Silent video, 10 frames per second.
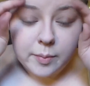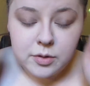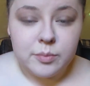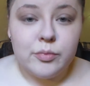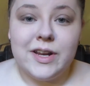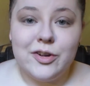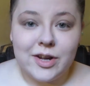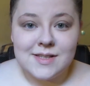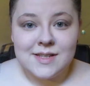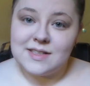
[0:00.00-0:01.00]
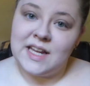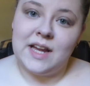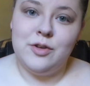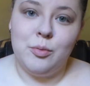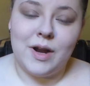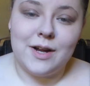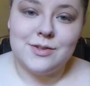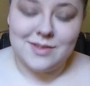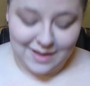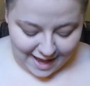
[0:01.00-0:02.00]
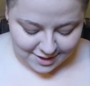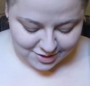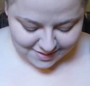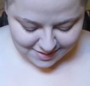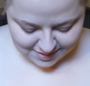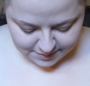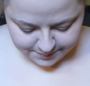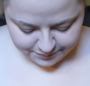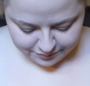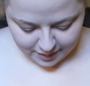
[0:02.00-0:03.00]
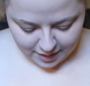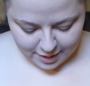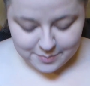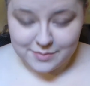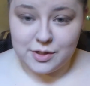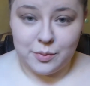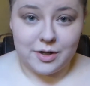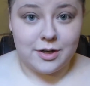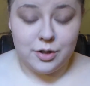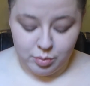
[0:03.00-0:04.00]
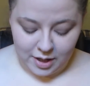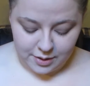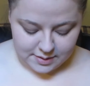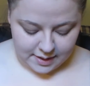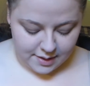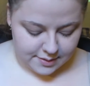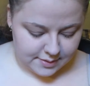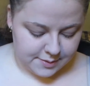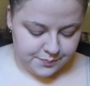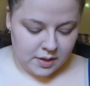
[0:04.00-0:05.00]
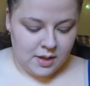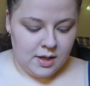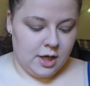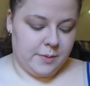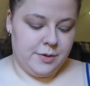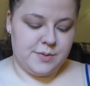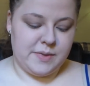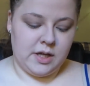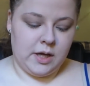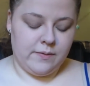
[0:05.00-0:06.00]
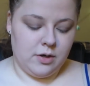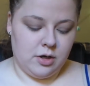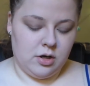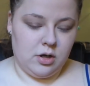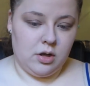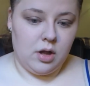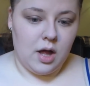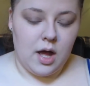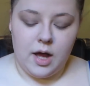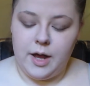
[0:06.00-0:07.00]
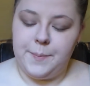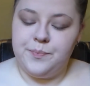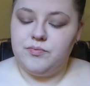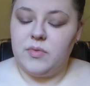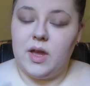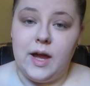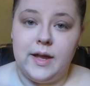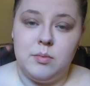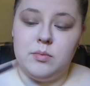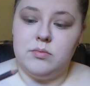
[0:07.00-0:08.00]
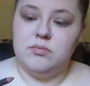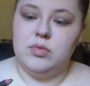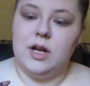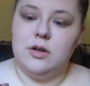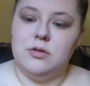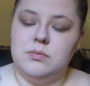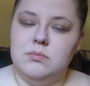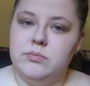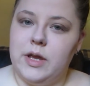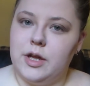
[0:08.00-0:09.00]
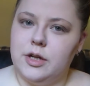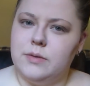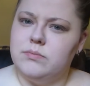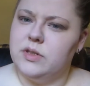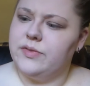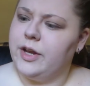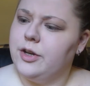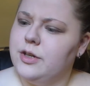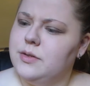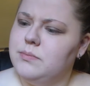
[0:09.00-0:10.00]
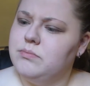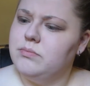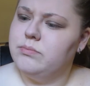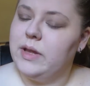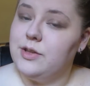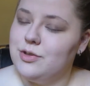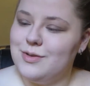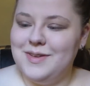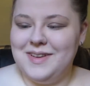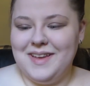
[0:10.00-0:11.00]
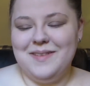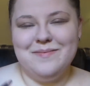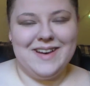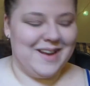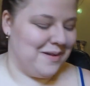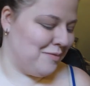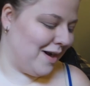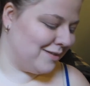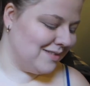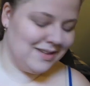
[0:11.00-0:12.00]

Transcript: looking pretty crazy because I have no brows or lashes. So we're going to do brows next. I'm going to use my CoverGirl I Am Brow Maker Definer pencil in Midnight Brown.